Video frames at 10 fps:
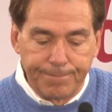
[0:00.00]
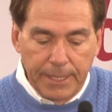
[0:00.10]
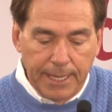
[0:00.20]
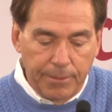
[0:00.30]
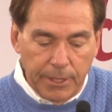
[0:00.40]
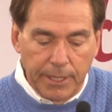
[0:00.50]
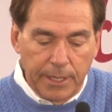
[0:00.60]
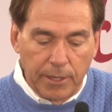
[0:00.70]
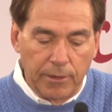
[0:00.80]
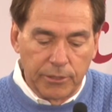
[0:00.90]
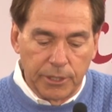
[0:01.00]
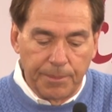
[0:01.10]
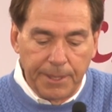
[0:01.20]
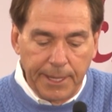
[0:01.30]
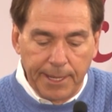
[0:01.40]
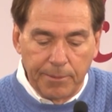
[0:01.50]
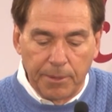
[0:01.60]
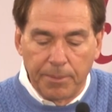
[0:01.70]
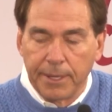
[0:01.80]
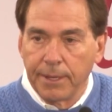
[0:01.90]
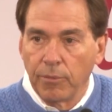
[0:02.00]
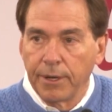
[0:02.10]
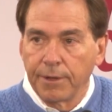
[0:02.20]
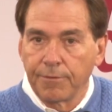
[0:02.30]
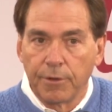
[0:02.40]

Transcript: be able to get closer to being able to play winning